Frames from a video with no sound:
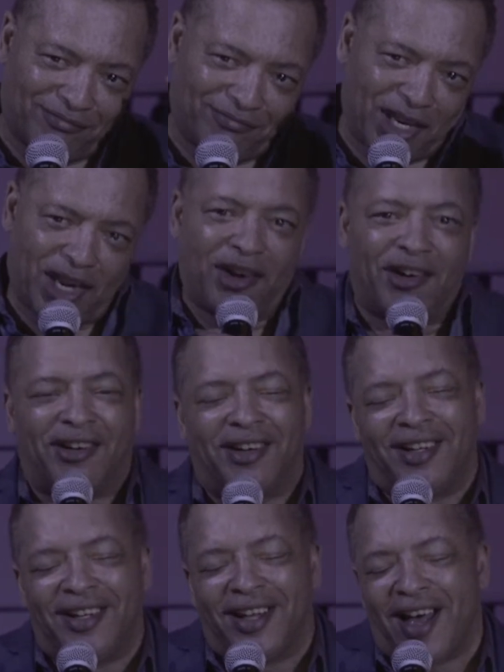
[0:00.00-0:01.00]
year.
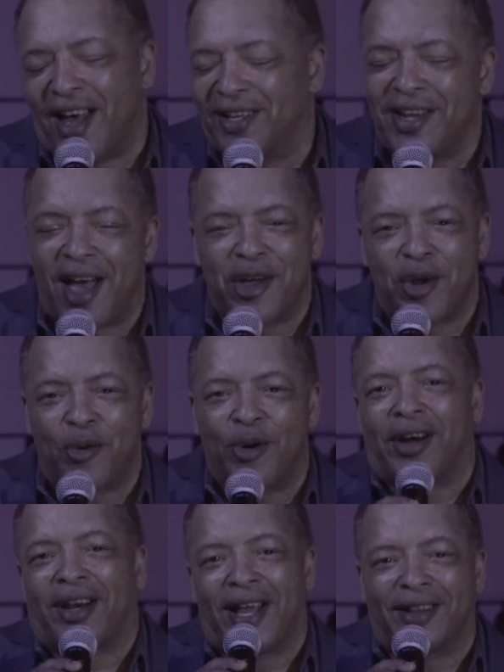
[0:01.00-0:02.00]
It's not going to
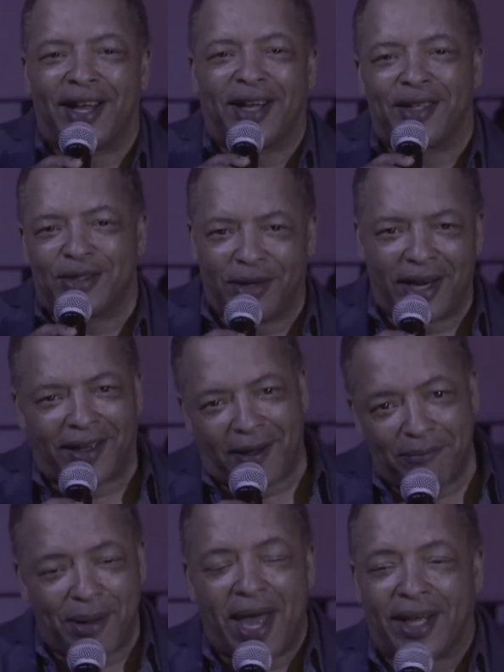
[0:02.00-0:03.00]
work like that, because when they
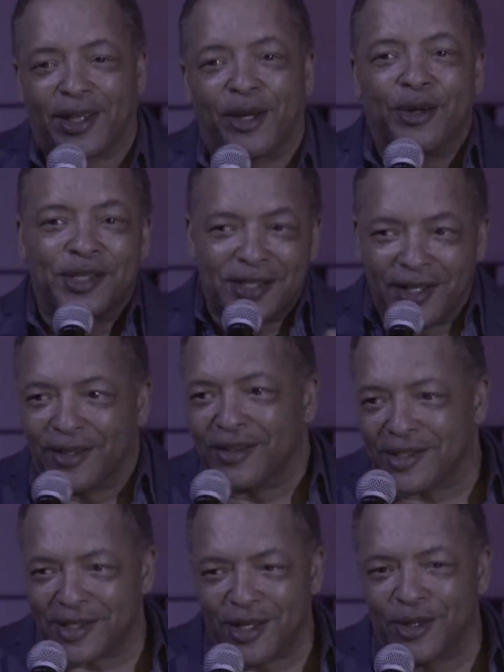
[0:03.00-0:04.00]
come back, they're going to
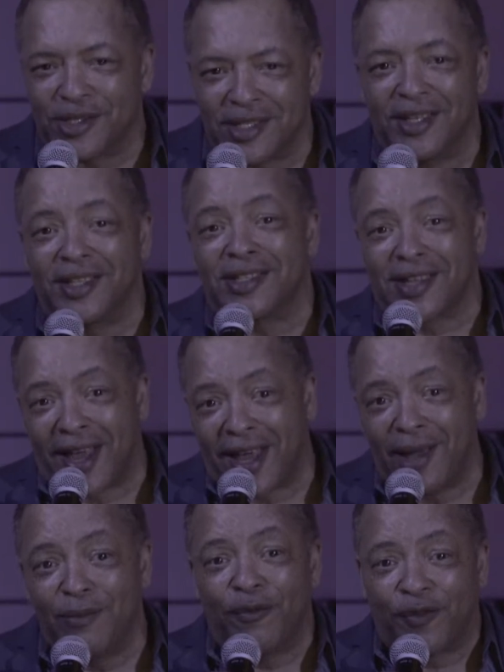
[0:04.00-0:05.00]
still see the
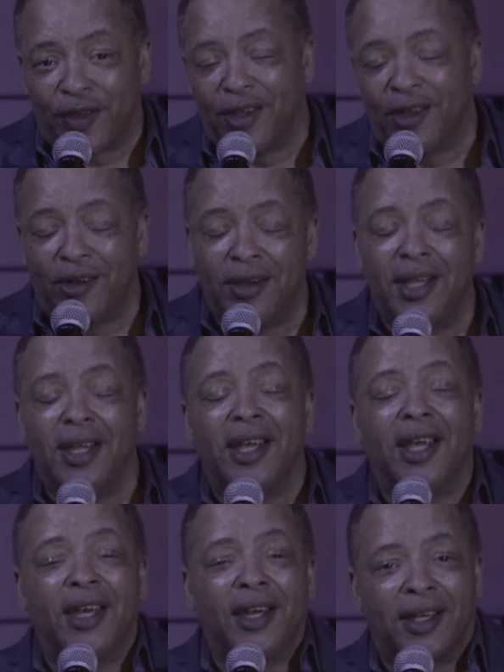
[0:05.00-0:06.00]
same field
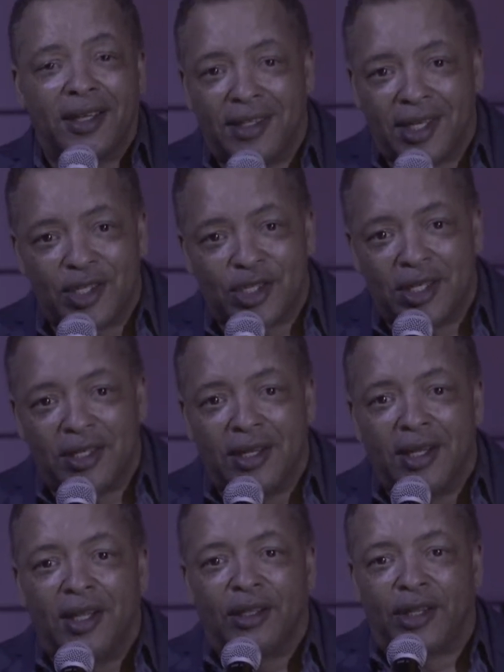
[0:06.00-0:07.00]
in the condition
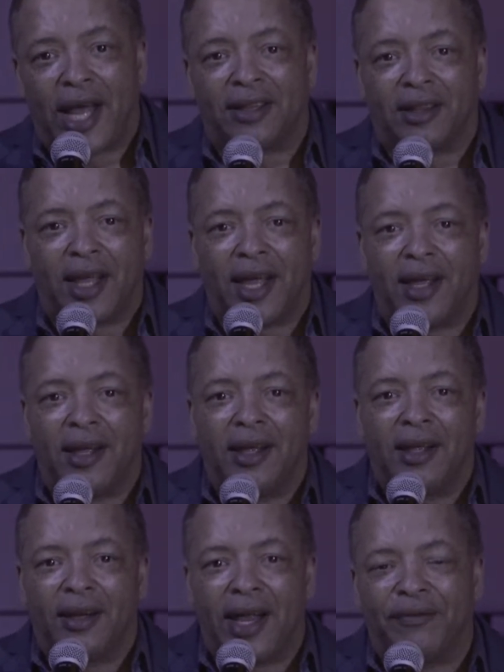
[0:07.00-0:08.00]
that they
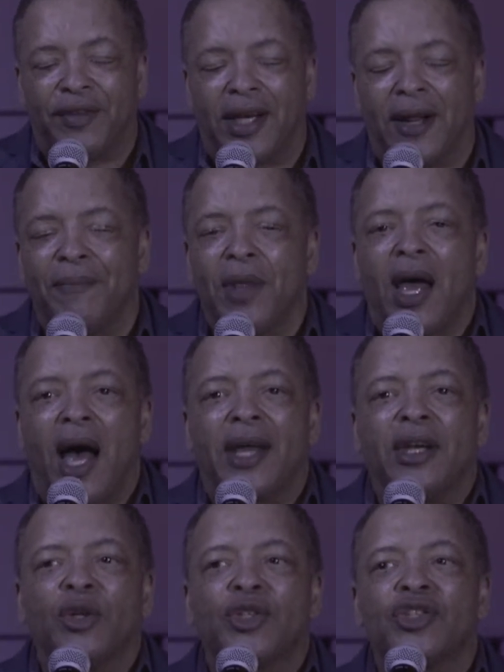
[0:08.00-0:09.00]
left it in. I
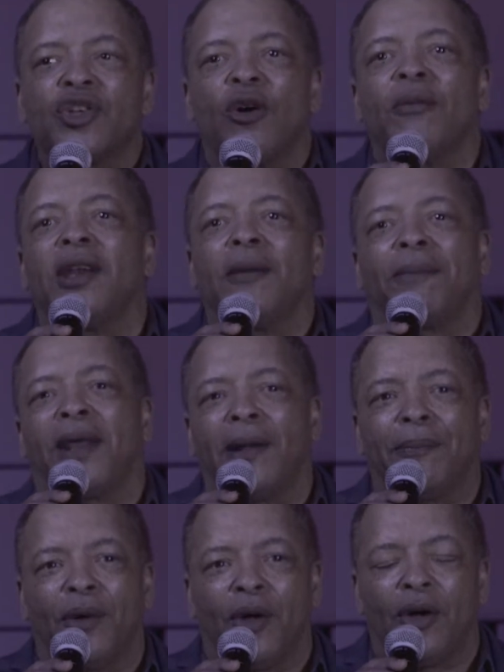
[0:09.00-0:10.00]
know so many
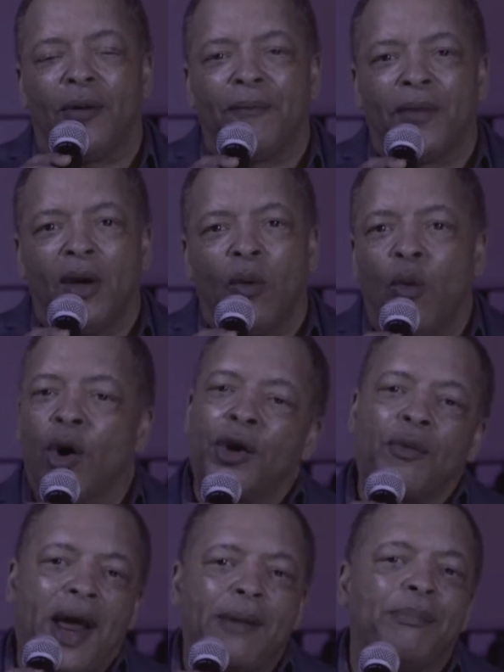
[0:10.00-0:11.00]
people want to
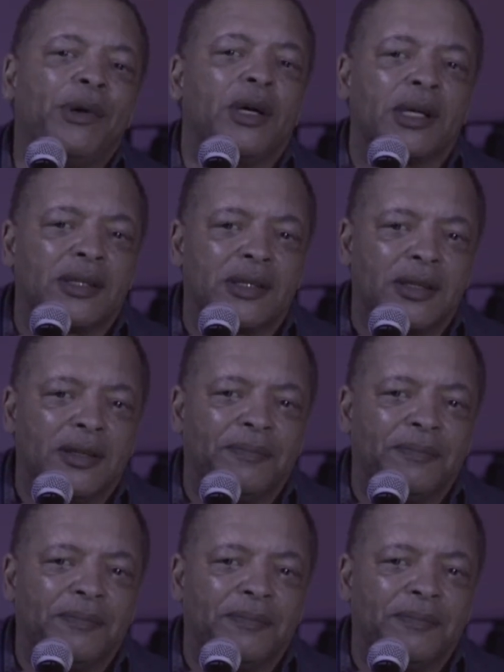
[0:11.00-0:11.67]
write books,